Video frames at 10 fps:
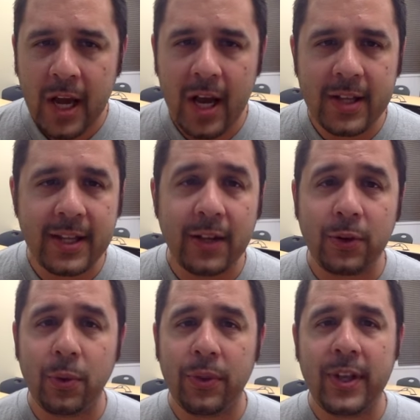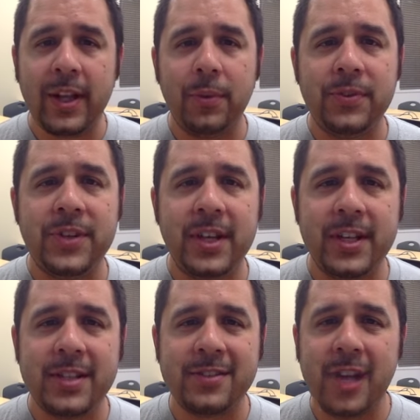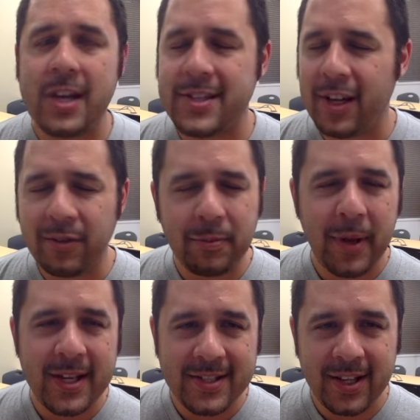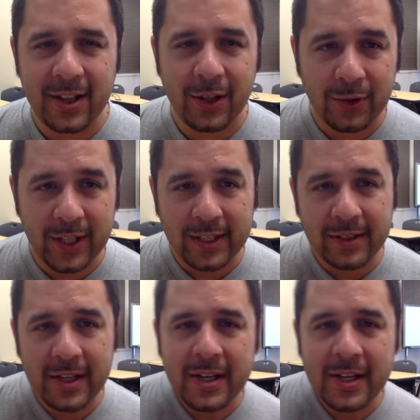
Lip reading: The other cool thing that we've seen is self-paced learning.